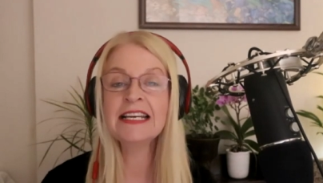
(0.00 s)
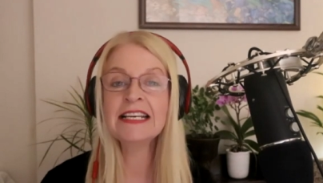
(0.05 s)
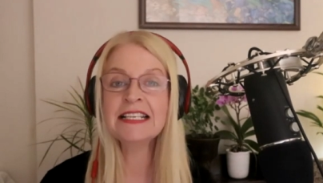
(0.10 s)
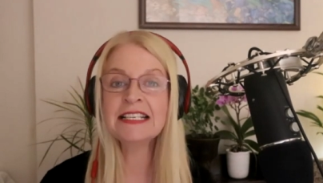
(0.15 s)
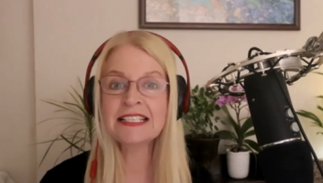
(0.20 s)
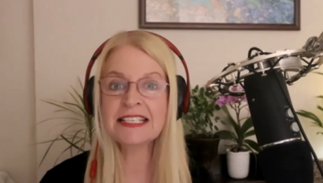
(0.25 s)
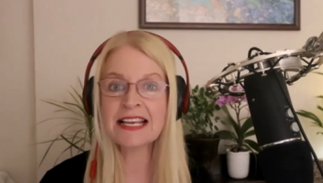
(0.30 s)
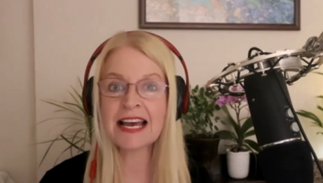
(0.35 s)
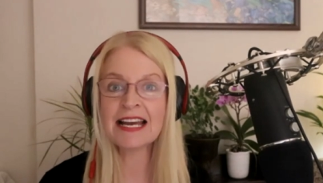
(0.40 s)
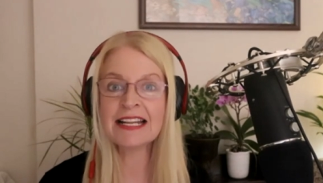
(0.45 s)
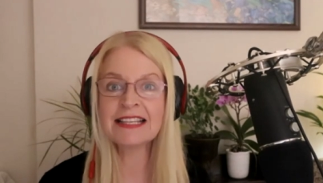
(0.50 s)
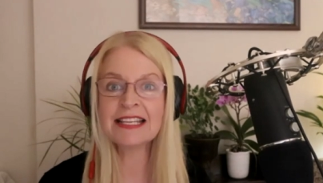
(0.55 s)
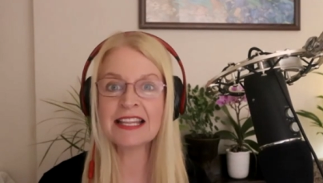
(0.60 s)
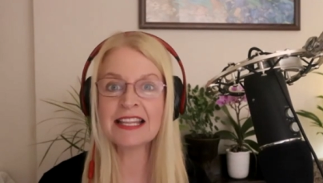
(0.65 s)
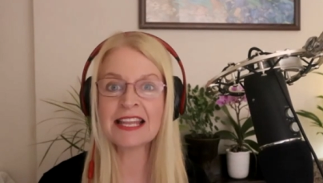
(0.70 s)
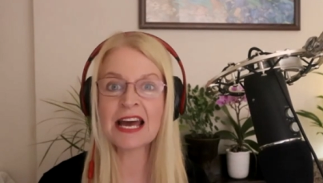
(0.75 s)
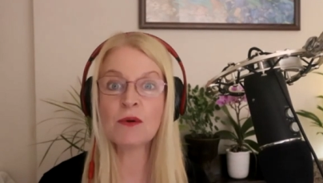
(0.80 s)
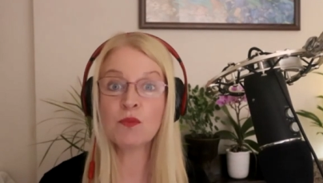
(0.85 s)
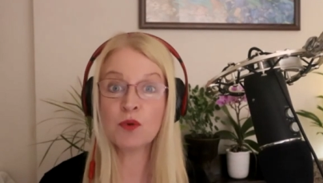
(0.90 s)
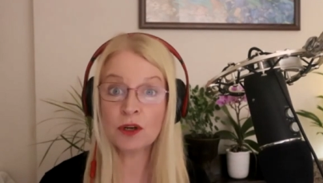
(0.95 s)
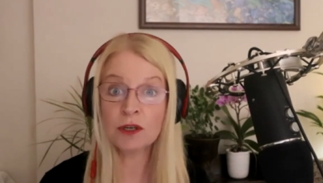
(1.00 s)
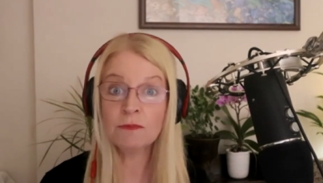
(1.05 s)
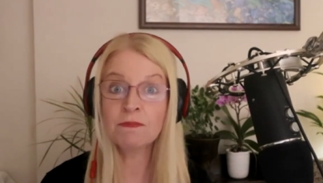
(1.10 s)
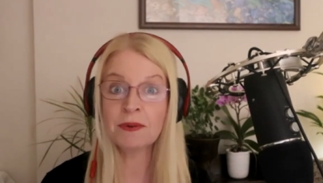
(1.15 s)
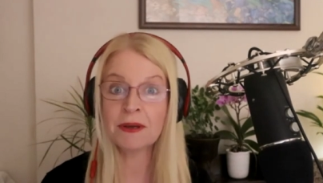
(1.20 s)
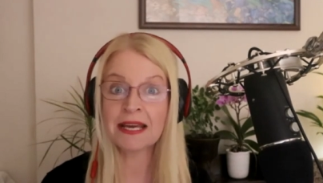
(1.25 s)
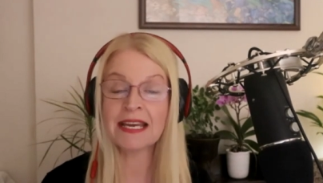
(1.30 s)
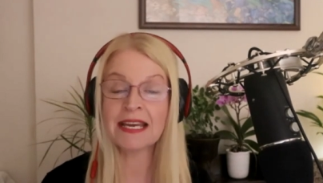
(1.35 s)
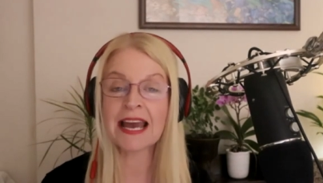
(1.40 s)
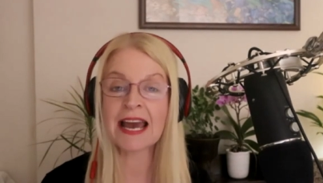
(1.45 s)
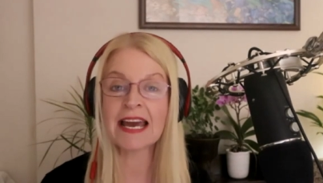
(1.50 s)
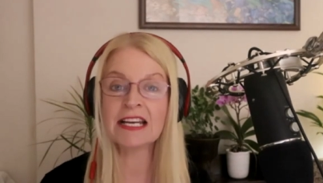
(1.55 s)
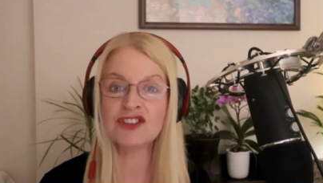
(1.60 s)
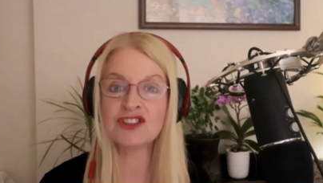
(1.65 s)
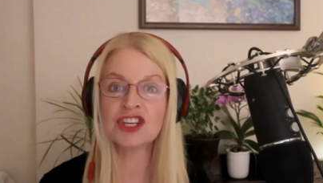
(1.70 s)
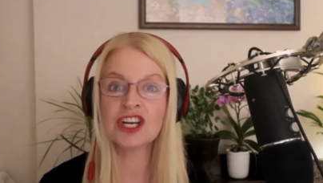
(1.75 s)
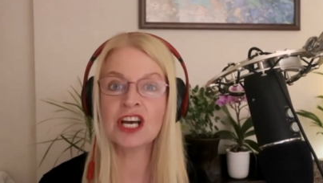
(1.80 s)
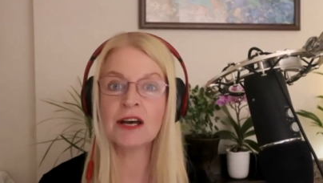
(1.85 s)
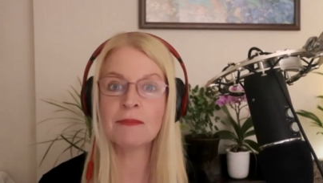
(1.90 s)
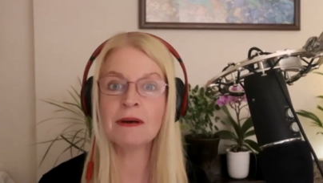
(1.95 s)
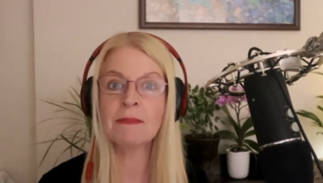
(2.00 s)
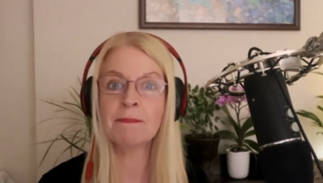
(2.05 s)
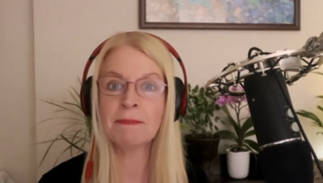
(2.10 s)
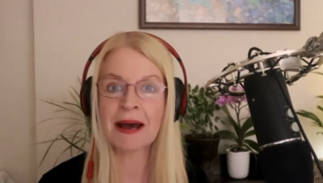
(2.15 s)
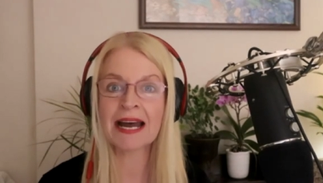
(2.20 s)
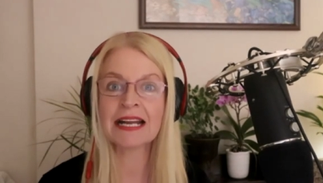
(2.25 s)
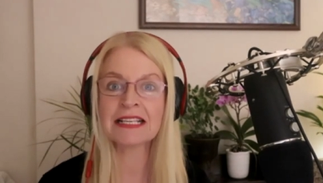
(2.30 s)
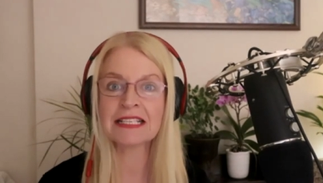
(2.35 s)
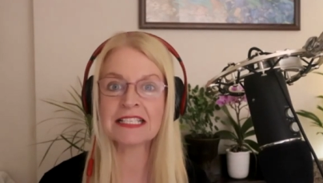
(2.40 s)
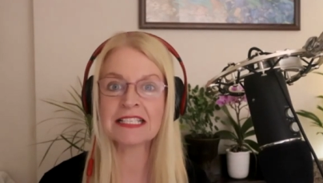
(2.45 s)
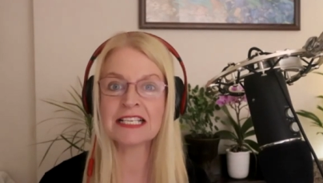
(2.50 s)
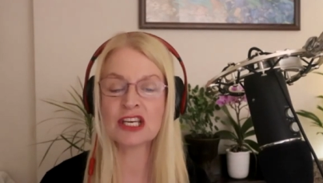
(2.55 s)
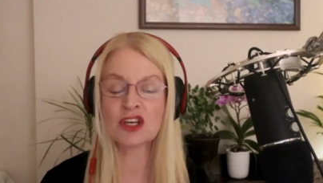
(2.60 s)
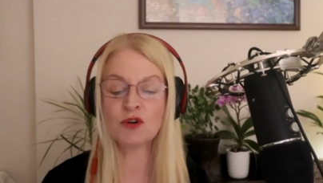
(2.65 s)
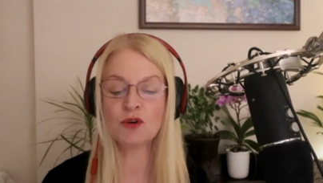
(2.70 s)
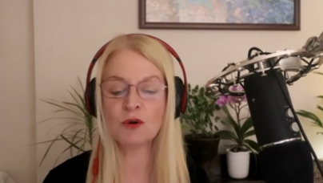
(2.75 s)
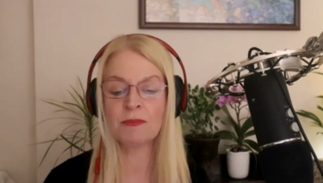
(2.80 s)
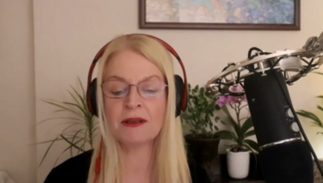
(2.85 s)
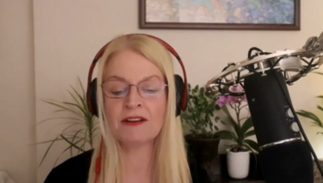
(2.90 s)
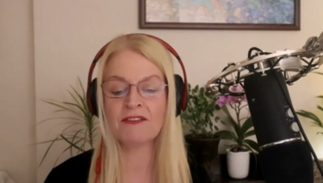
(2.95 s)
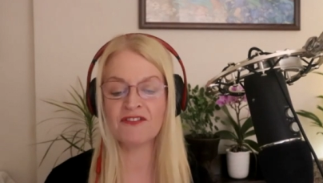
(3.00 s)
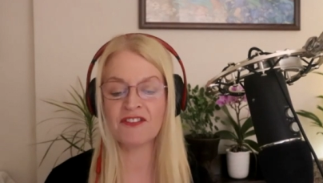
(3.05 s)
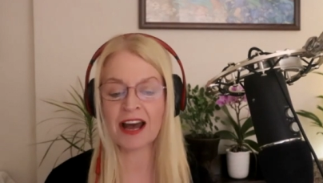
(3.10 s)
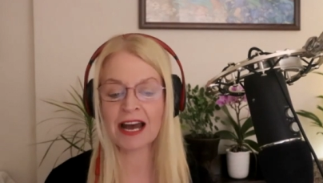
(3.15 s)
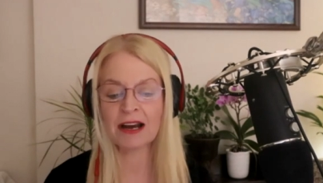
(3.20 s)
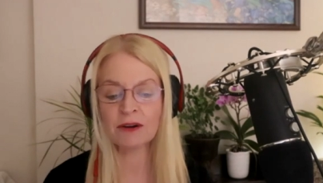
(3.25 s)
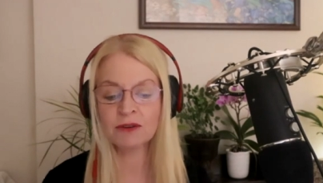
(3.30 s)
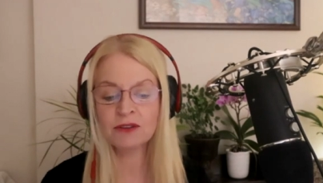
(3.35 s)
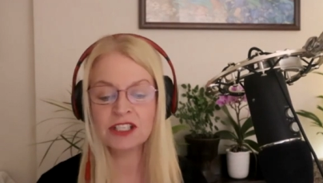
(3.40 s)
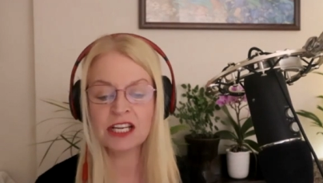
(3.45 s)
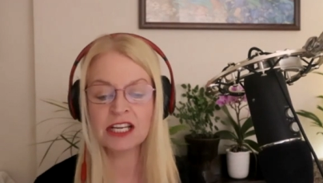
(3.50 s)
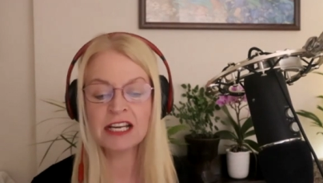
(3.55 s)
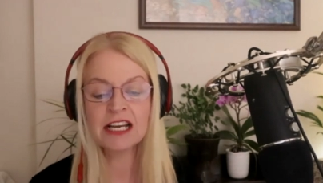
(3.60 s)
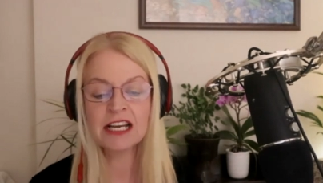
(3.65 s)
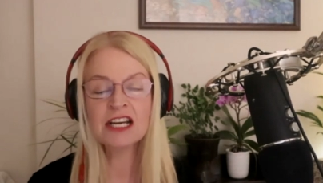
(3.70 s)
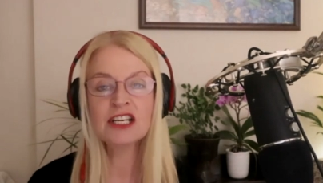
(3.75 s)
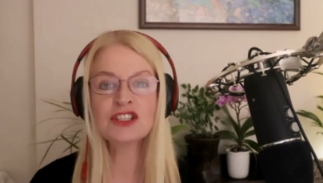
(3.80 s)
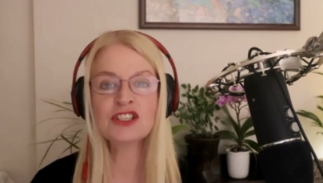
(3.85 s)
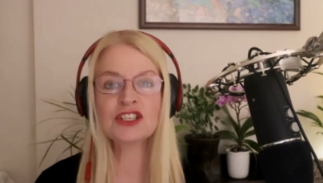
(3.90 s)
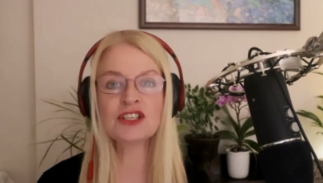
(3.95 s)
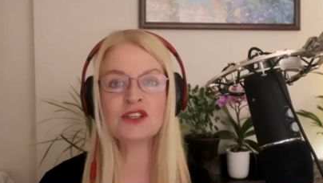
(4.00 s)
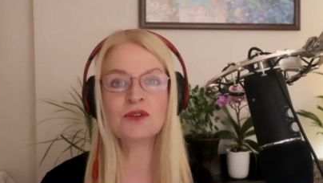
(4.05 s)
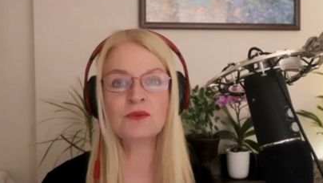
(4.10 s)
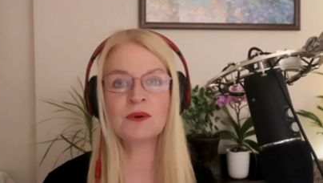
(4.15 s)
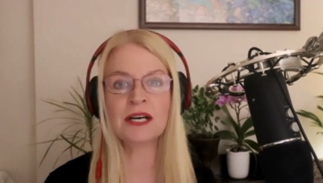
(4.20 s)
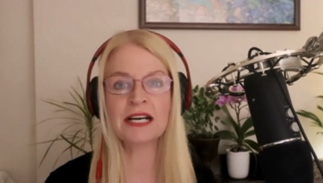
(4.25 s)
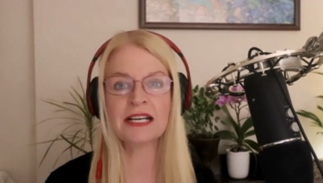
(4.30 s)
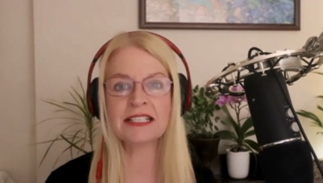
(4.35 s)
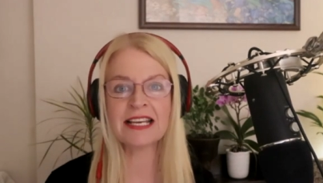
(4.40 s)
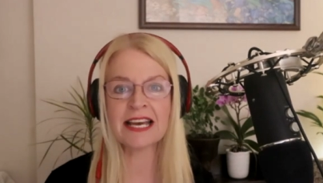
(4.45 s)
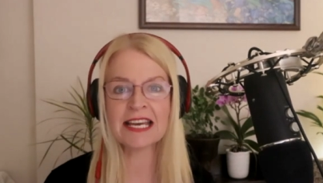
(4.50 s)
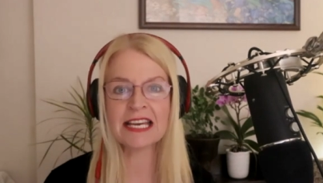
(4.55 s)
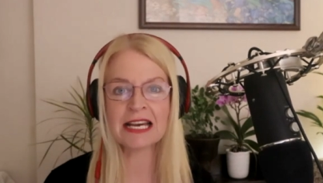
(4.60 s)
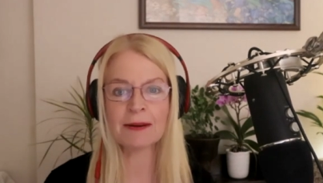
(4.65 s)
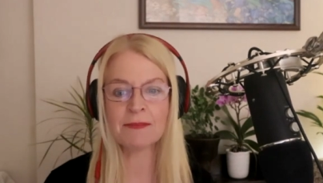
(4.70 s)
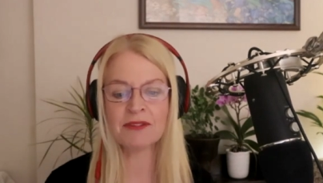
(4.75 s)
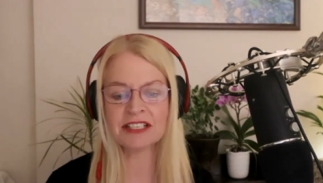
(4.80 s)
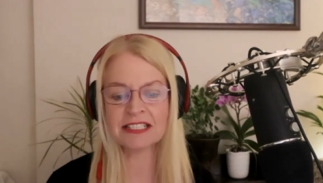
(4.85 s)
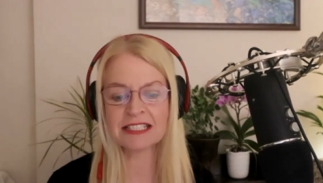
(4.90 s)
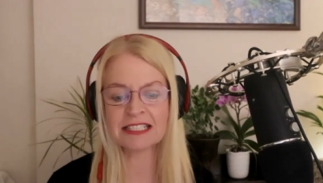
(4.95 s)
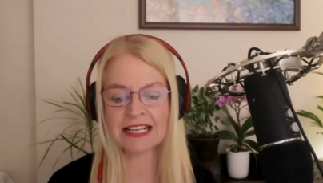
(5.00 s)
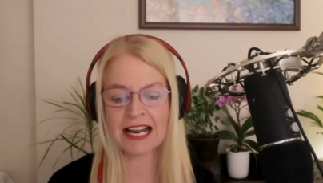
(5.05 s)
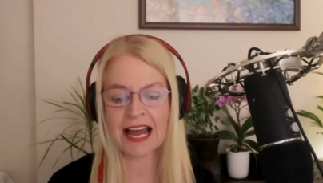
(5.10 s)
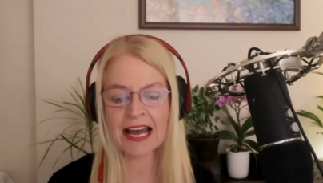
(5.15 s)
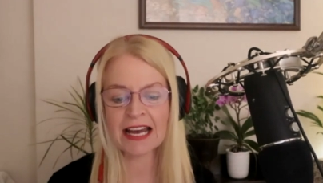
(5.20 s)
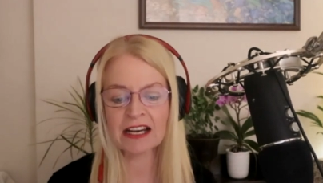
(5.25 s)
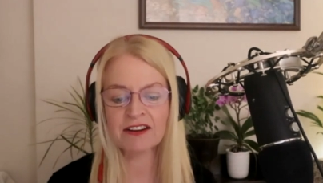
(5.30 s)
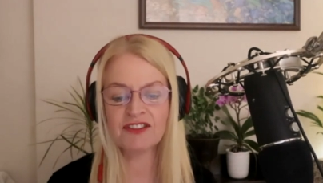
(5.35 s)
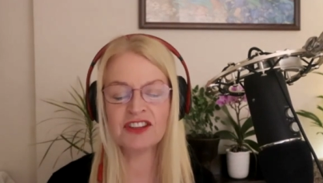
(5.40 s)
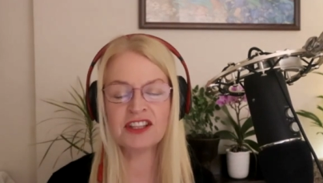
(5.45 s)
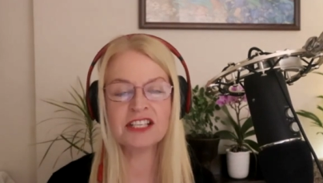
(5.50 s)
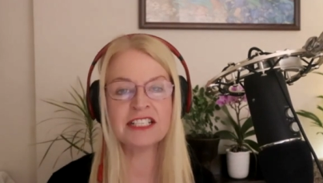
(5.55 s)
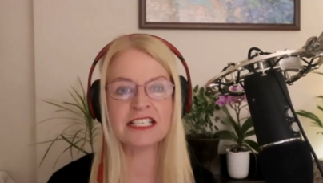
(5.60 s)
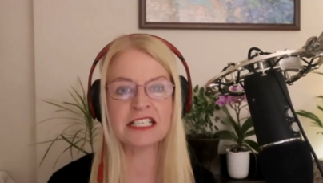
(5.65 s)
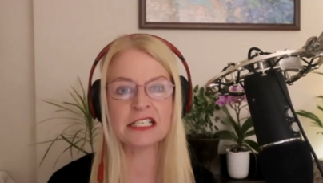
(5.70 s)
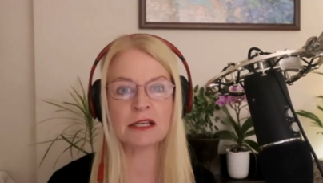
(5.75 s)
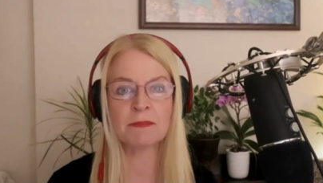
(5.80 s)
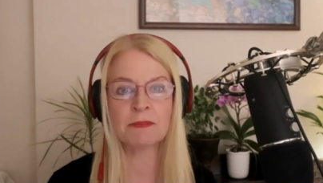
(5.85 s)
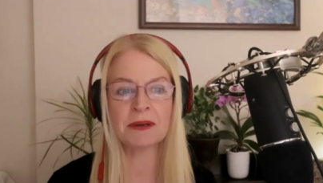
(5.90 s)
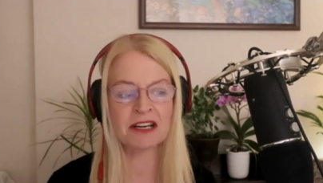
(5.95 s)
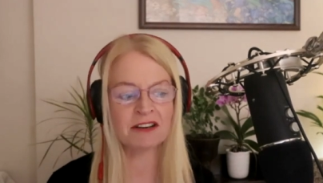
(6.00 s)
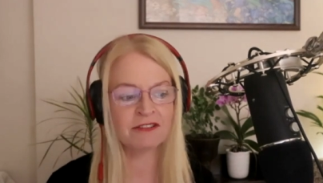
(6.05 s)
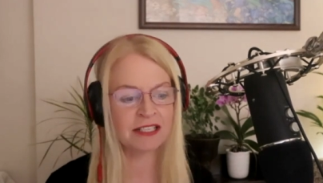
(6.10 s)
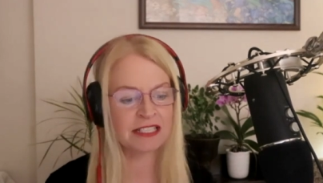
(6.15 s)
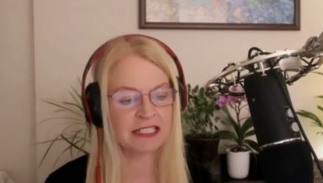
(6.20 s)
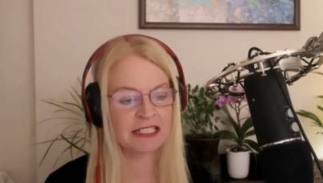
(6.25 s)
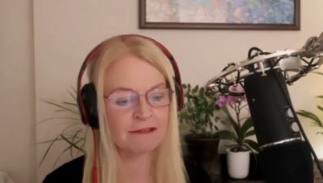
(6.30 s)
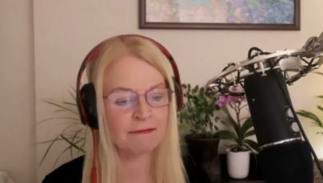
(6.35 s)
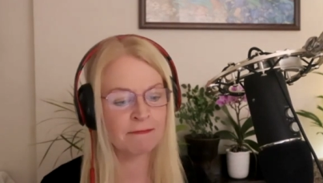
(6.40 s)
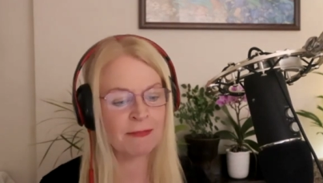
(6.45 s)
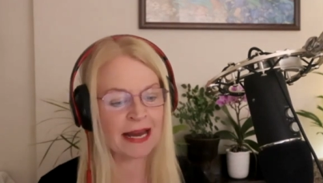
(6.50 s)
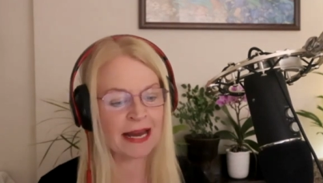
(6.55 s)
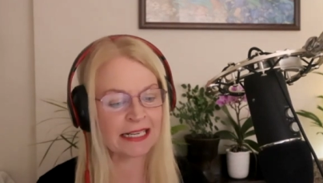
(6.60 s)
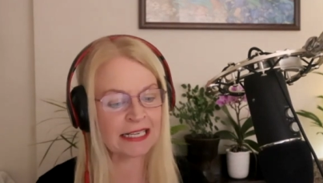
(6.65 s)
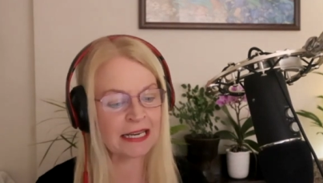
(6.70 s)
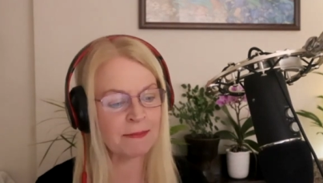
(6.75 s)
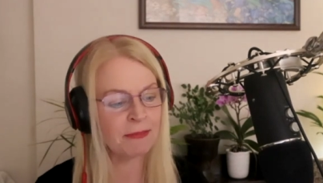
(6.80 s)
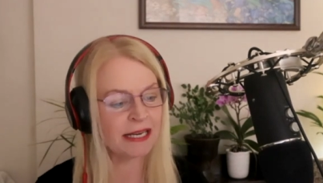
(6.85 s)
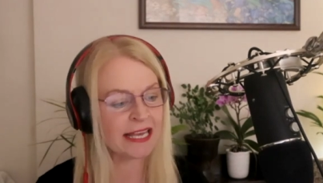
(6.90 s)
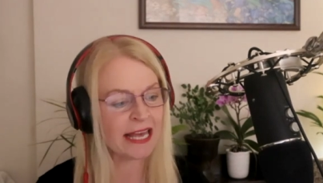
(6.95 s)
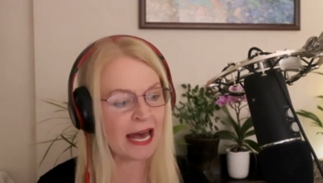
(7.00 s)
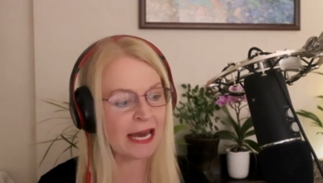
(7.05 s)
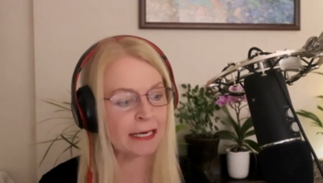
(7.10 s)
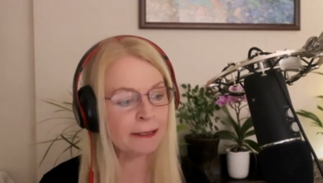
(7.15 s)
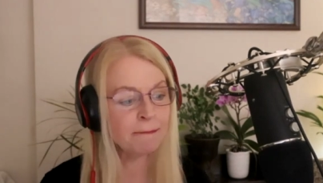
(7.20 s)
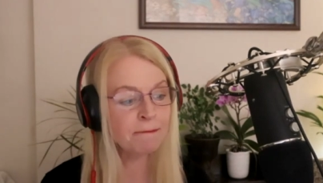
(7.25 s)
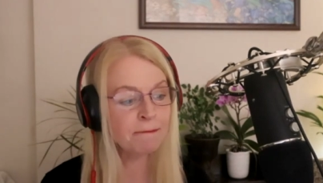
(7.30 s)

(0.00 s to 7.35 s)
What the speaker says: said that there would be a German patsy who would be found to take up the slack for the disappearance of Madeleine McCann.